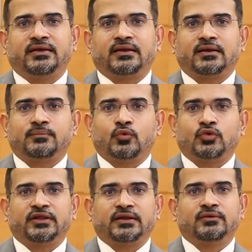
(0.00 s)
there are
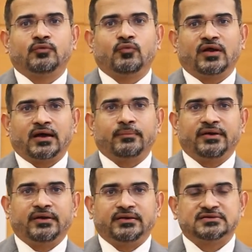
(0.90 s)
more than one
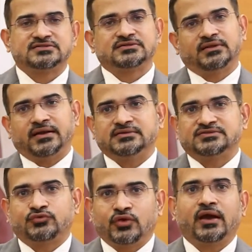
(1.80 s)
arbitrator, that
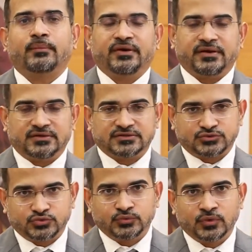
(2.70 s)
is 3 arbitrators
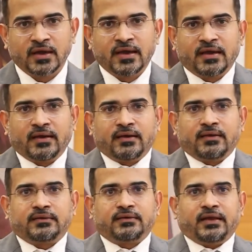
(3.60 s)
to
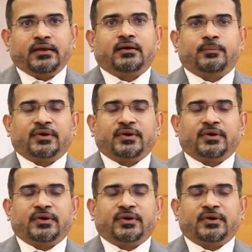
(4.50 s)
take a